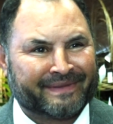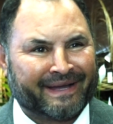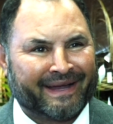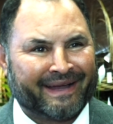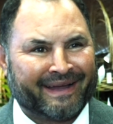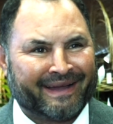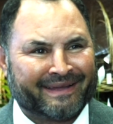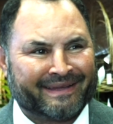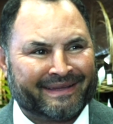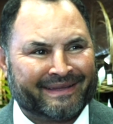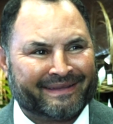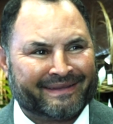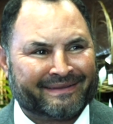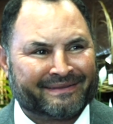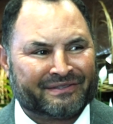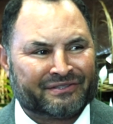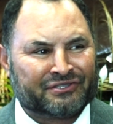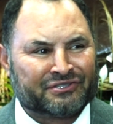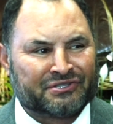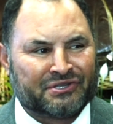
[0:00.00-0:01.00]
I
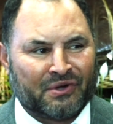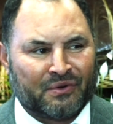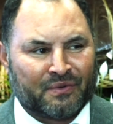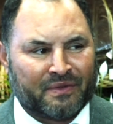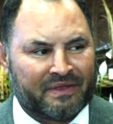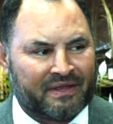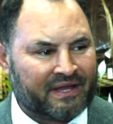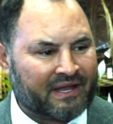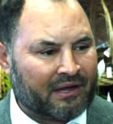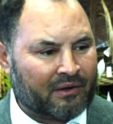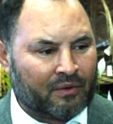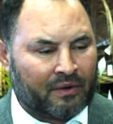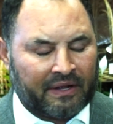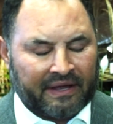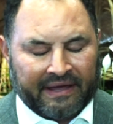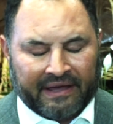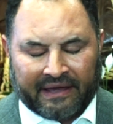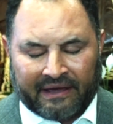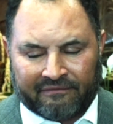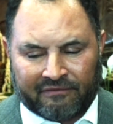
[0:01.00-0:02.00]
don't think I
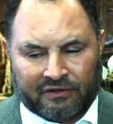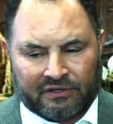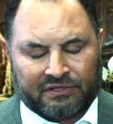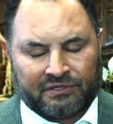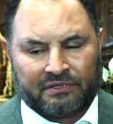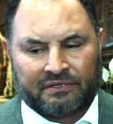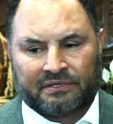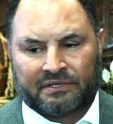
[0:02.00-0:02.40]
will ever